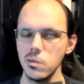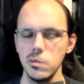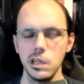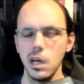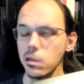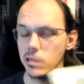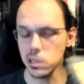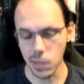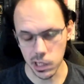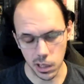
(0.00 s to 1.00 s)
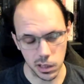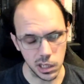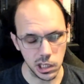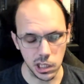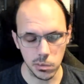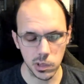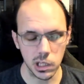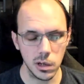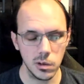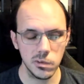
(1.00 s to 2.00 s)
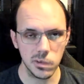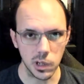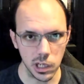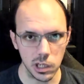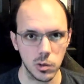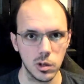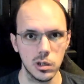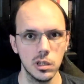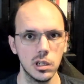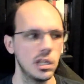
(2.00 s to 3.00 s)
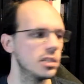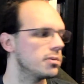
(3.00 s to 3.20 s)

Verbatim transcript: the color is based on the gemstone for each order of the Knights